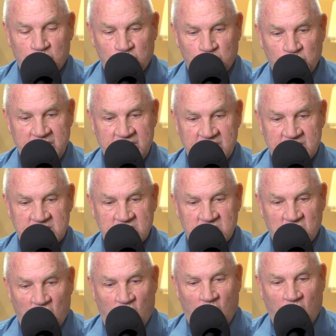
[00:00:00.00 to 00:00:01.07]

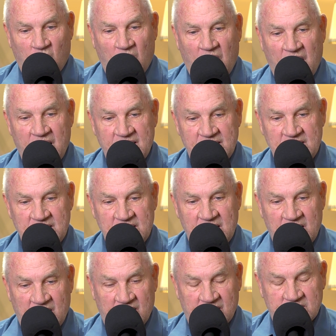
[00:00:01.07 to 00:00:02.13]
Ries, R I E
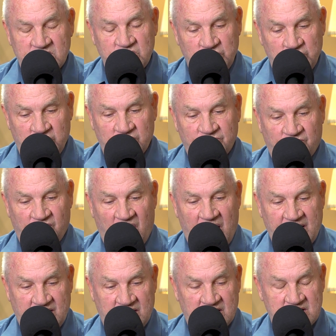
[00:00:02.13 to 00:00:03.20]
S, you can
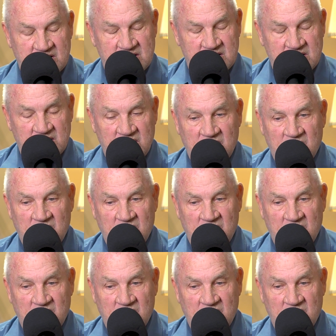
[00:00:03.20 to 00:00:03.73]
find us.